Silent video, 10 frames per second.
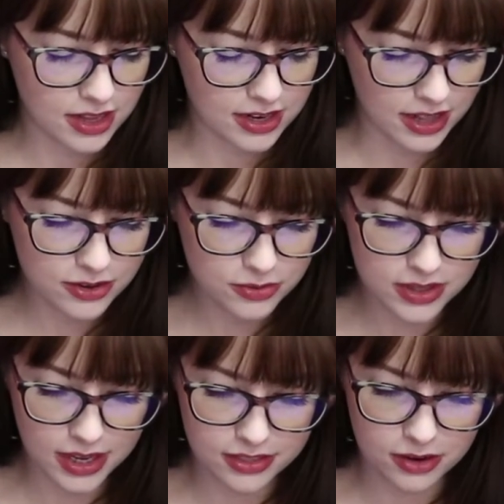Another
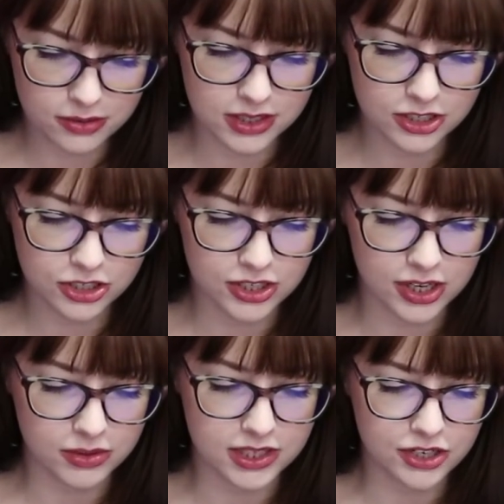one that I thought was
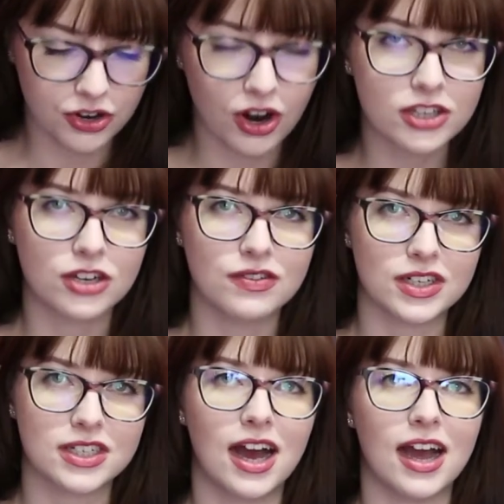interesting was the
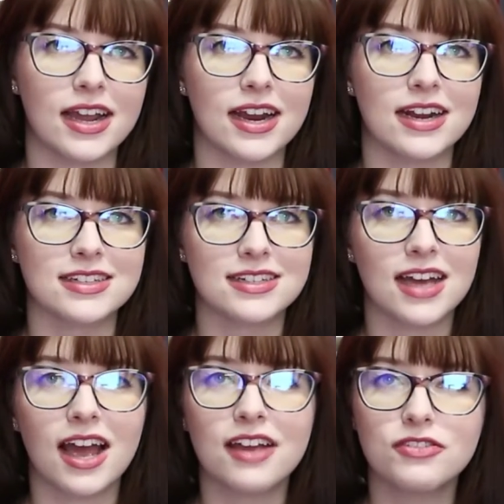crossover tie, and it's a
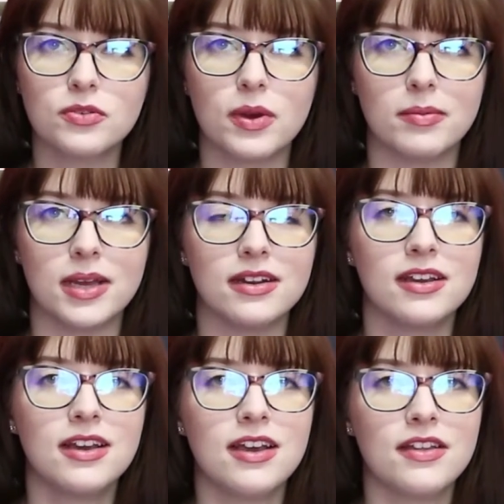tie for women
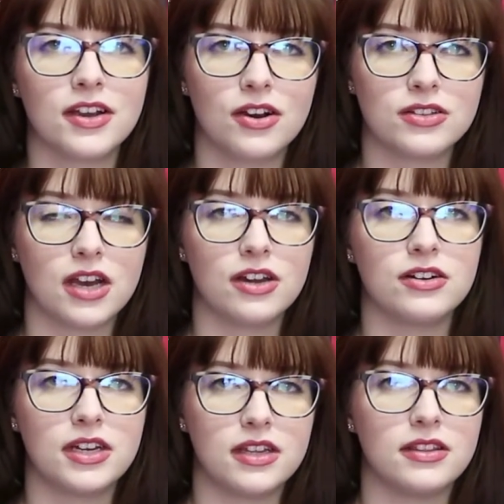that goes
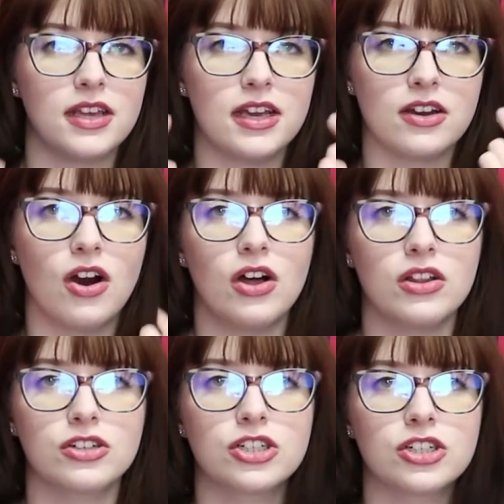underneath a
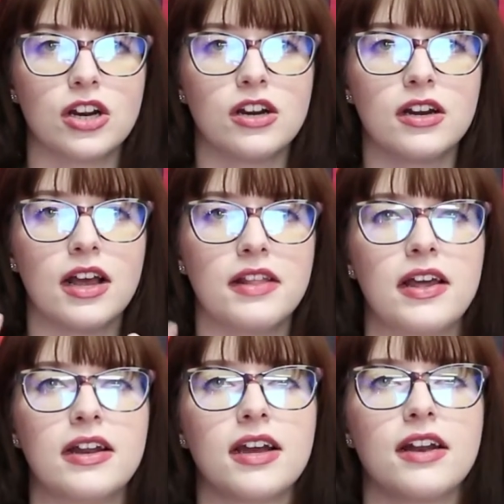collared shirt, and
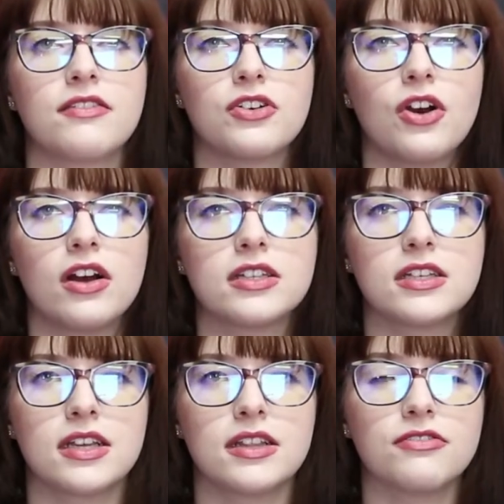then it kind of
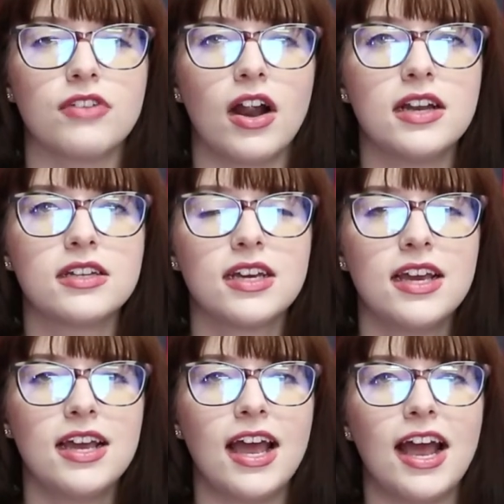crosses in the front.
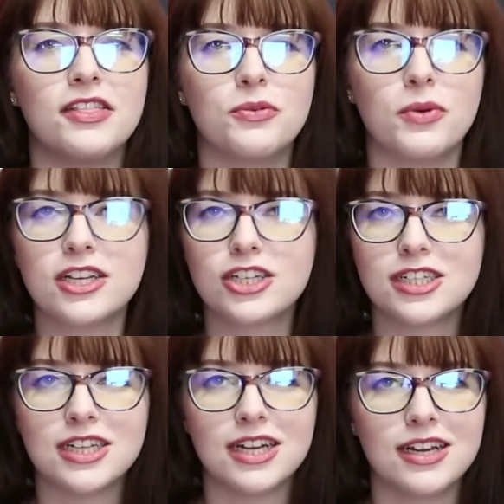And the way
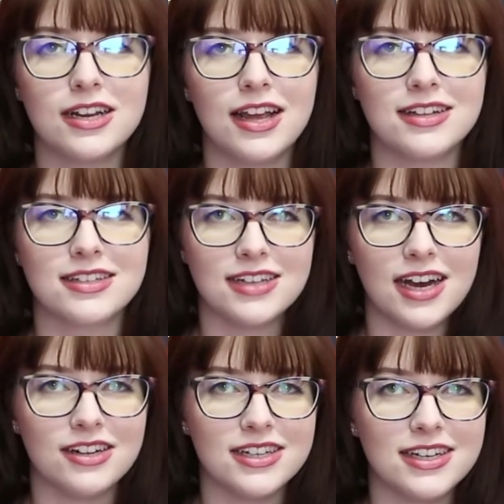she did it and
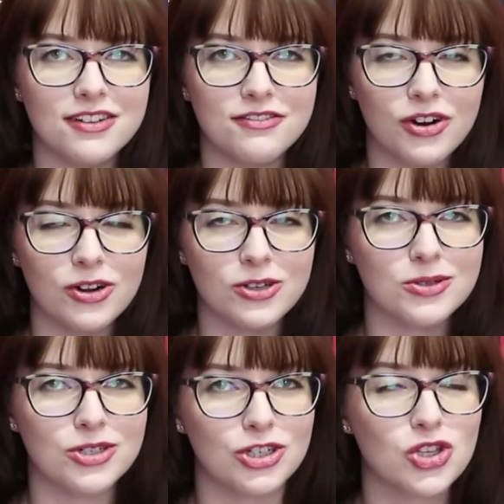styled it in the photos
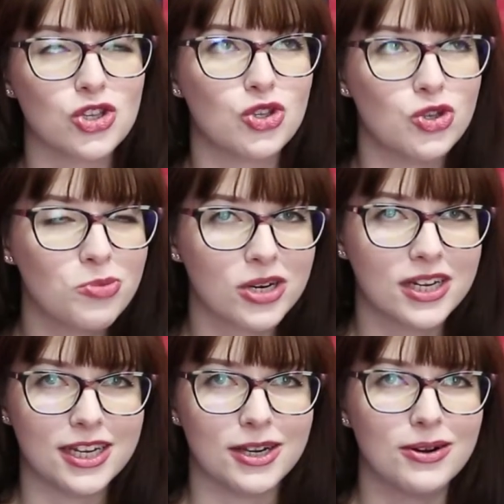was just super
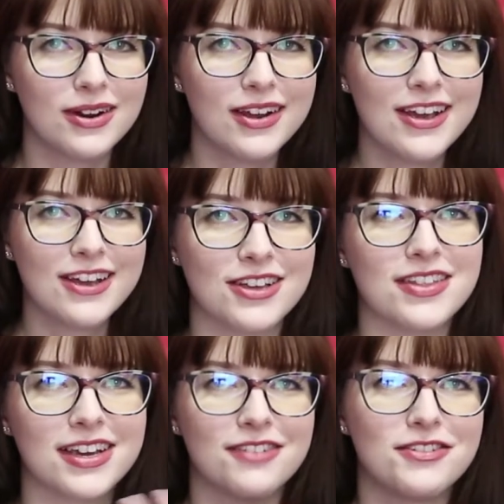cute. So I
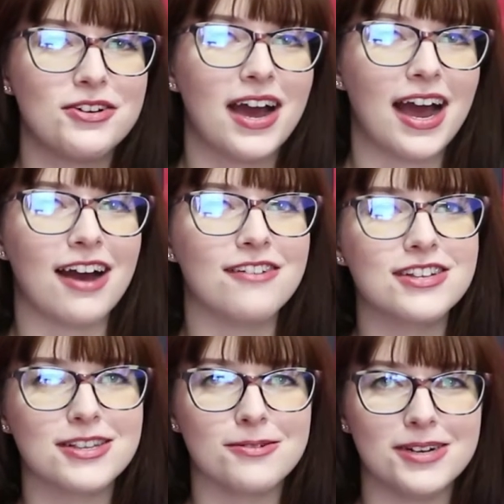think if you
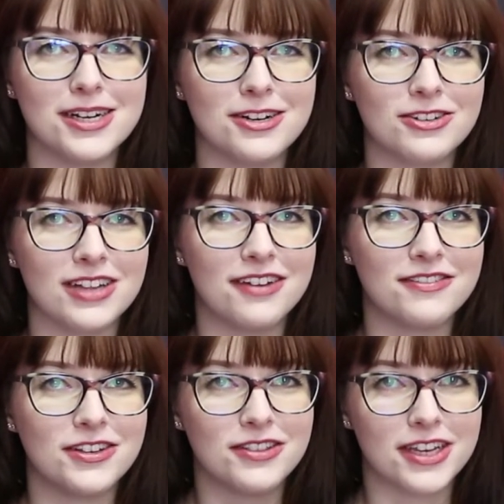have someone in your life
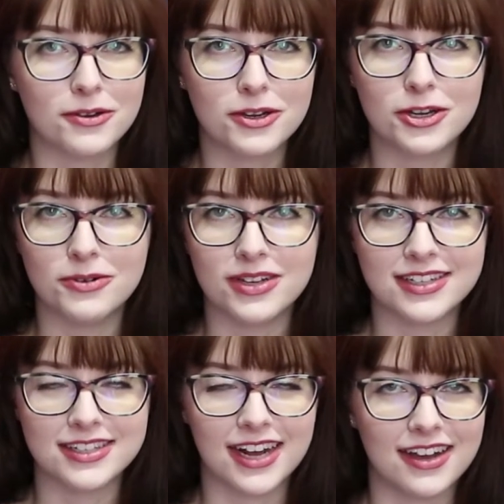that you think could really
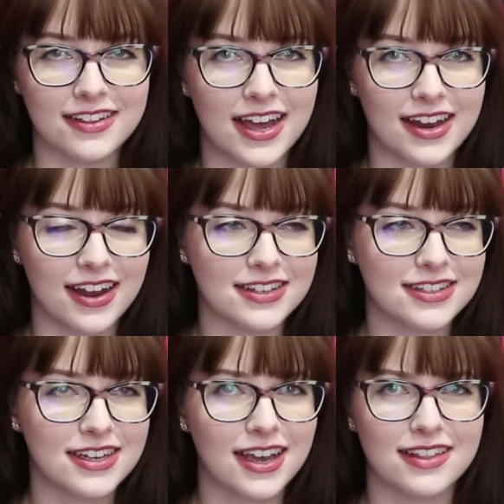style that
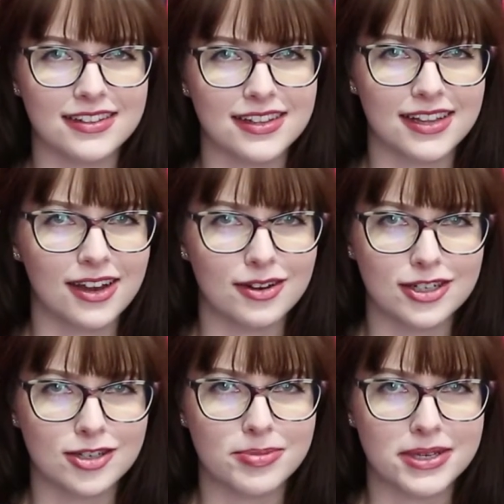nicely, I think that that would
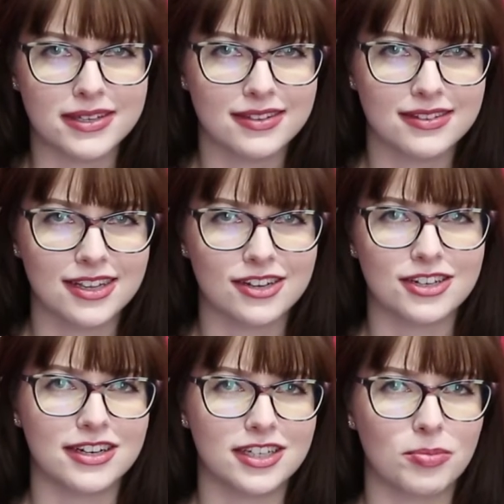just be such
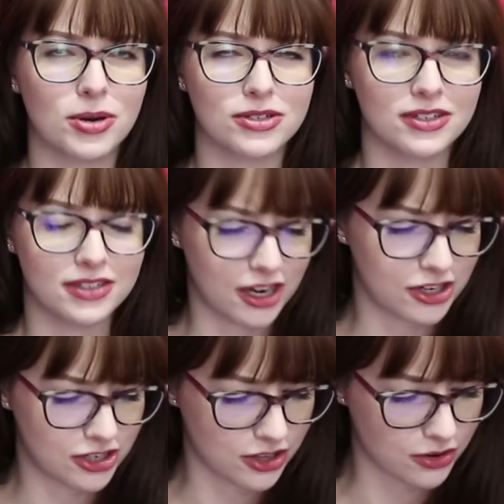a nice personal
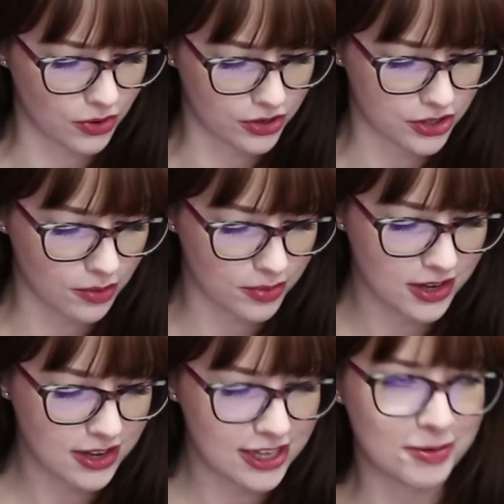touch to their wardrobe.
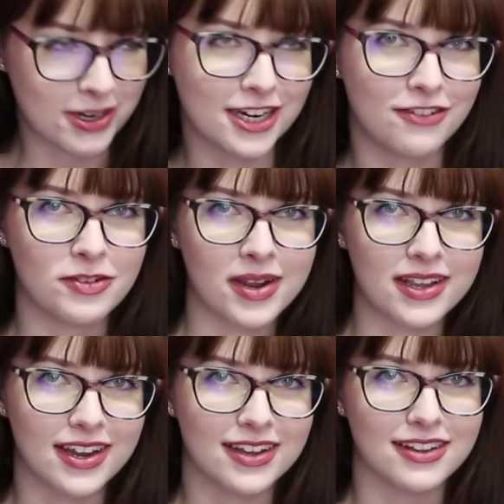especially if you
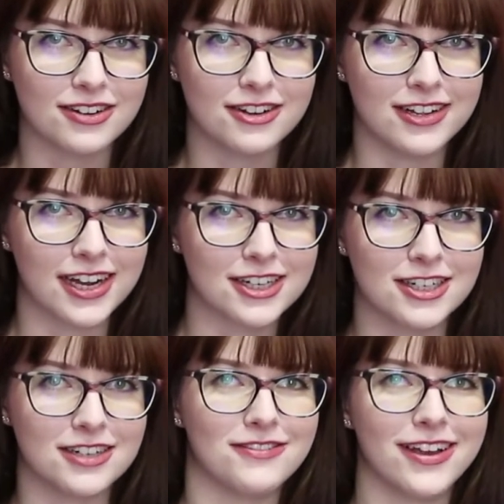made like a little
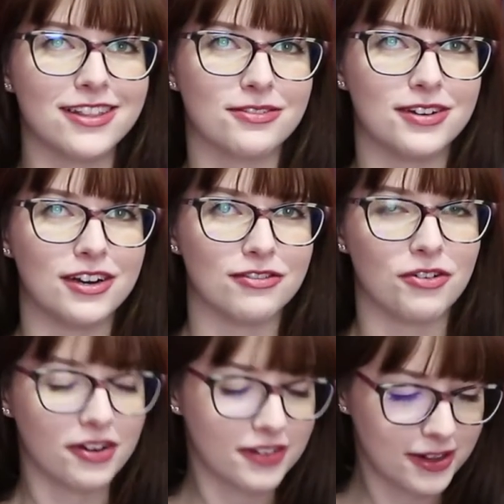collection of like 3 or
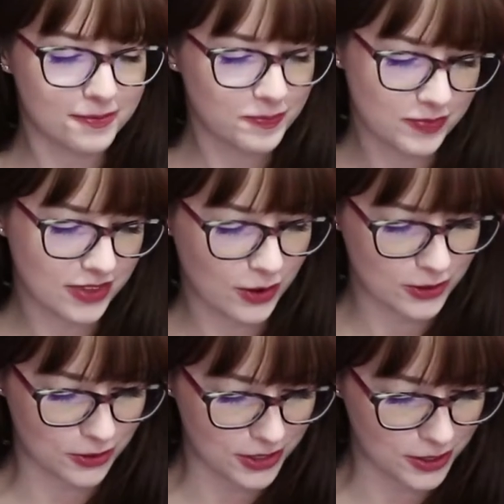4 of them.
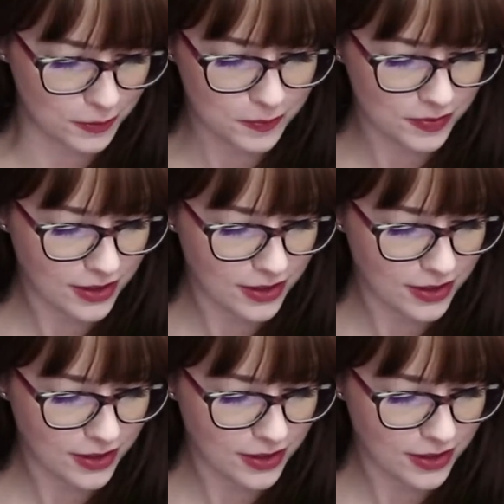So cute.